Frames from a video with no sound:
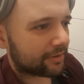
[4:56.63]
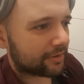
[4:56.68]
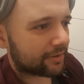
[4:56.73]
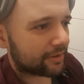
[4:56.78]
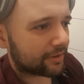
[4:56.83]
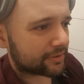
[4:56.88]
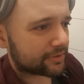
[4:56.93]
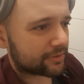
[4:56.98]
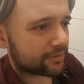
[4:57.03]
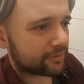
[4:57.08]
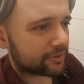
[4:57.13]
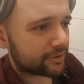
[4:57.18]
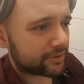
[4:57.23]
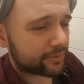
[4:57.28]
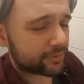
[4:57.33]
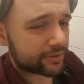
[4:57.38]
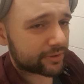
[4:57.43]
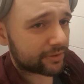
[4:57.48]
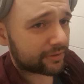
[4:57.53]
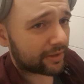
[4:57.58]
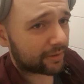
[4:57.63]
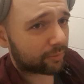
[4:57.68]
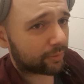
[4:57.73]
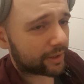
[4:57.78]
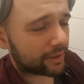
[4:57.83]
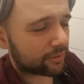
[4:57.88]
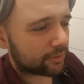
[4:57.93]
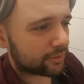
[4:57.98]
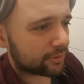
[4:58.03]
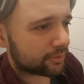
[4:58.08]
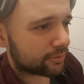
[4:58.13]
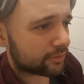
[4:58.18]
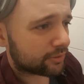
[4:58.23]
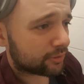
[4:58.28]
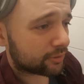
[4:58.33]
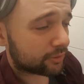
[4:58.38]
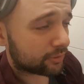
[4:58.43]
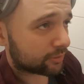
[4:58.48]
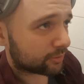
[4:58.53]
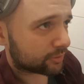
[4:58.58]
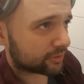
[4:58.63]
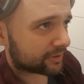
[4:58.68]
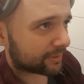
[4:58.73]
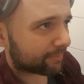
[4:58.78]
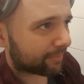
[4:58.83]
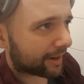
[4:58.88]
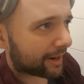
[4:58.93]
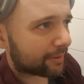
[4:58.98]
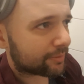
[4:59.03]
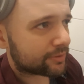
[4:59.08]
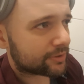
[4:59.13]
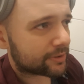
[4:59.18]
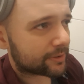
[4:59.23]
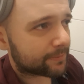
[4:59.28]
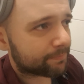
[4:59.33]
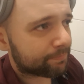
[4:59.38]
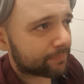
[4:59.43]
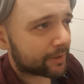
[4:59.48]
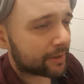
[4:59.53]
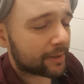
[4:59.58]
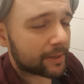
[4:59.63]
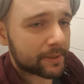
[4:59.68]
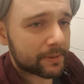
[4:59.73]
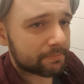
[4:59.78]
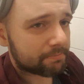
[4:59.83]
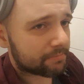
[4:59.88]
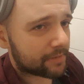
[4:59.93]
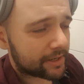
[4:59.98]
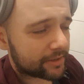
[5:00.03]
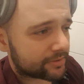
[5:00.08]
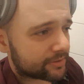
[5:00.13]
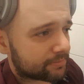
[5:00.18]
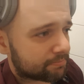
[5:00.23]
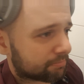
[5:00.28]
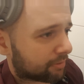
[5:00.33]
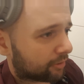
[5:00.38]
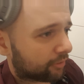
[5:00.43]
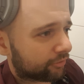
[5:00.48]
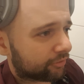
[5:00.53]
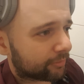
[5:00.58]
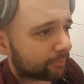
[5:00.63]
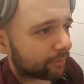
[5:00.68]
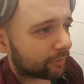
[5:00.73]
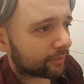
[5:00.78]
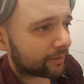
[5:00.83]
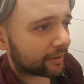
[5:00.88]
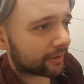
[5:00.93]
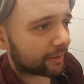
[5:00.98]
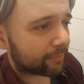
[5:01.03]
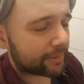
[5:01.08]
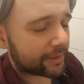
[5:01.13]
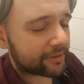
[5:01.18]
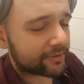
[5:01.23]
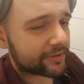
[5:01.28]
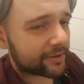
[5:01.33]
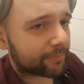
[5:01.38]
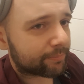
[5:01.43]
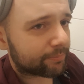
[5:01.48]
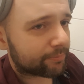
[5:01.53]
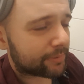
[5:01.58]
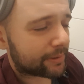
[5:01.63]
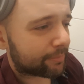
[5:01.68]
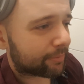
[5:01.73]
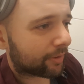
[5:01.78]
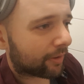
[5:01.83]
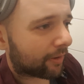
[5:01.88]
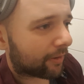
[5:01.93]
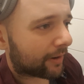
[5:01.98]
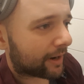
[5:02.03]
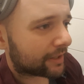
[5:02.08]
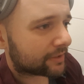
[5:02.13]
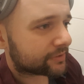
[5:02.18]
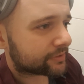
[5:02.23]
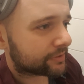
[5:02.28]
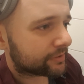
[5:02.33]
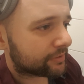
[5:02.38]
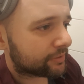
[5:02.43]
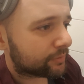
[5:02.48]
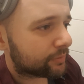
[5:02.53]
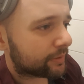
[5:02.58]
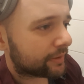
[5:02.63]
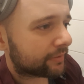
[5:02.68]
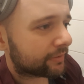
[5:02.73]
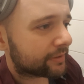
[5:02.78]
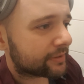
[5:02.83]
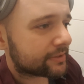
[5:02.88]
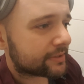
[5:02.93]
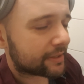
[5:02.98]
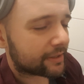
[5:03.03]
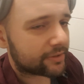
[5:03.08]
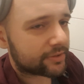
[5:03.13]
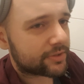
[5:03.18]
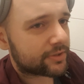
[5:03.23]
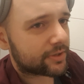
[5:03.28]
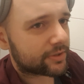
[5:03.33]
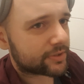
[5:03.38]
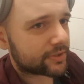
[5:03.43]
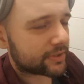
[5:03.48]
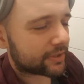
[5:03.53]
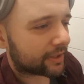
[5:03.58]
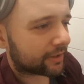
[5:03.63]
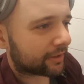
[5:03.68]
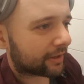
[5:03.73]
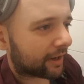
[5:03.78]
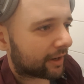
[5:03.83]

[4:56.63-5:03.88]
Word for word: just use that way you use the browser. it's possible, and I mean some people are actually doing this. It's just that